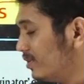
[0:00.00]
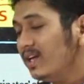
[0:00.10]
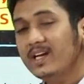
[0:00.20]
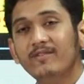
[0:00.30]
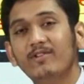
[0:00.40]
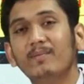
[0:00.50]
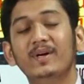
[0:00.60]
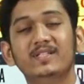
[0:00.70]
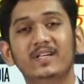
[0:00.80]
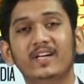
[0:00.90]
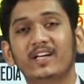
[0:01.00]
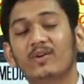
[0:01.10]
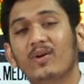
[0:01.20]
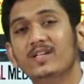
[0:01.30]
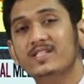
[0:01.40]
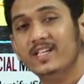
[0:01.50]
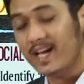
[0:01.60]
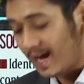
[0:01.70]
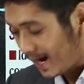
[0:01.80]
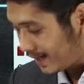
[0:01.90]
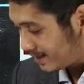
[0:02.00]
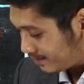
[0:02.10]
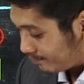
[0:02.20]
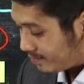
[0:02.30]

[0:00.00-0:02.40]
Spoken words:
the Information Technology Act.